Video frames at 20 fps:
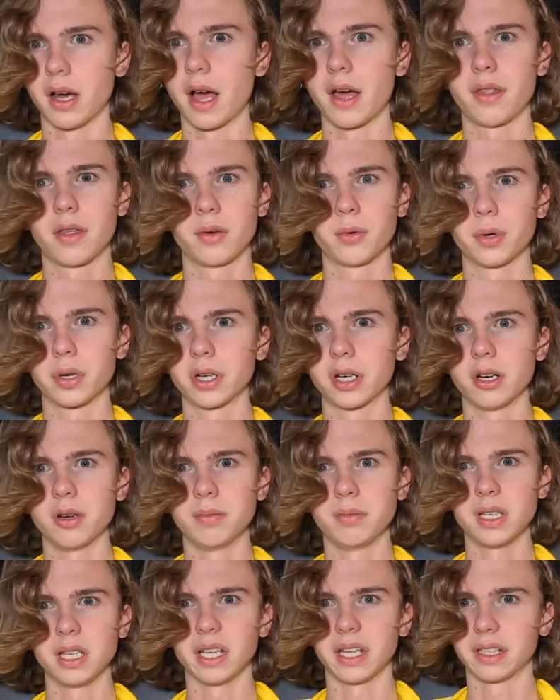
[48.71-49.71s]
I thought we were gonna
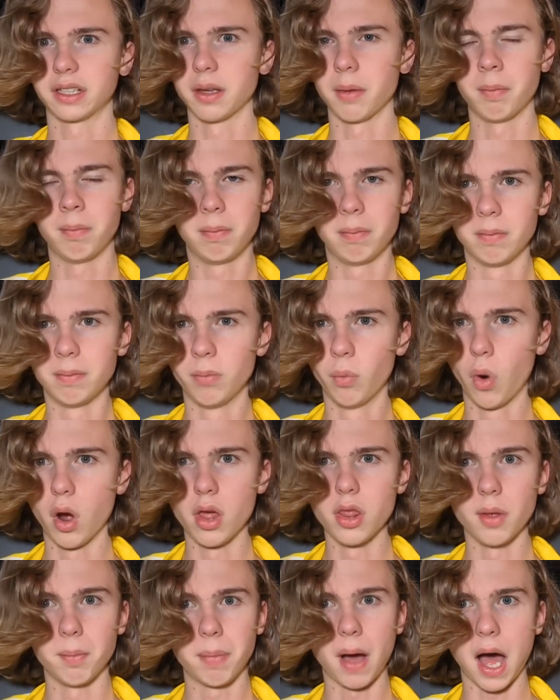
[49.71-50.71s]
be like the one
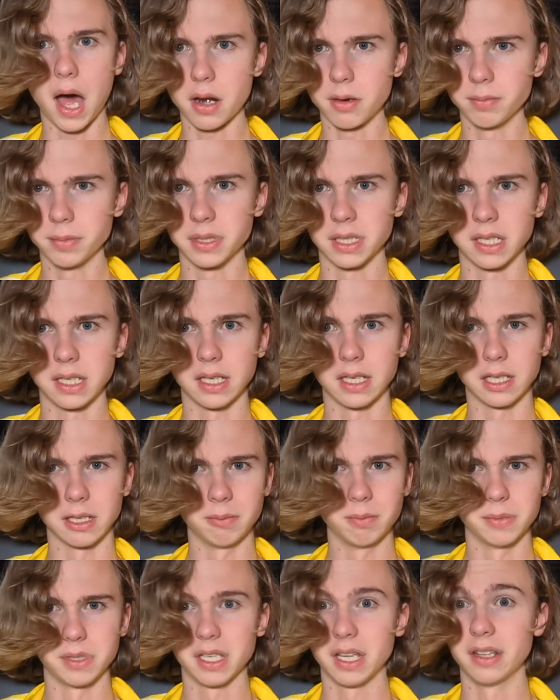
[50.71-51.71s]
of the bottom
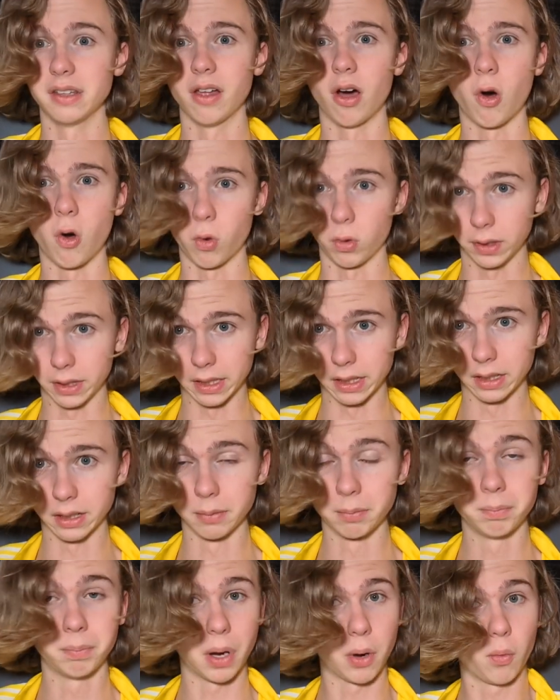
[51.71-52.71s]
teams in the whole league.
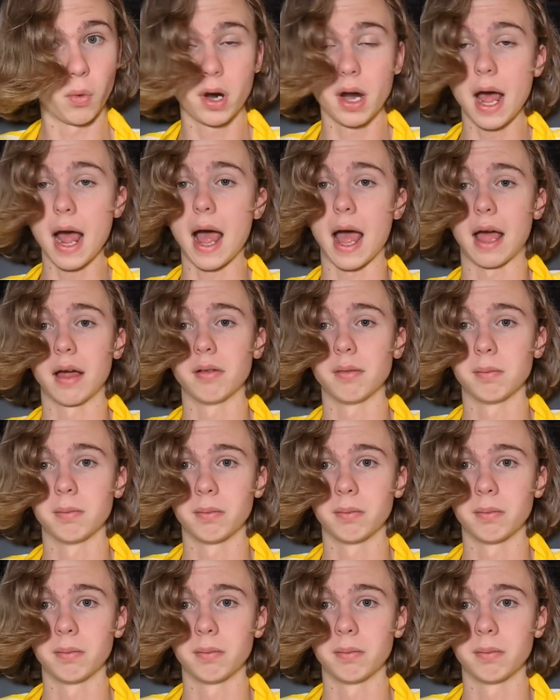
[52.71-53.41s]
But we're not.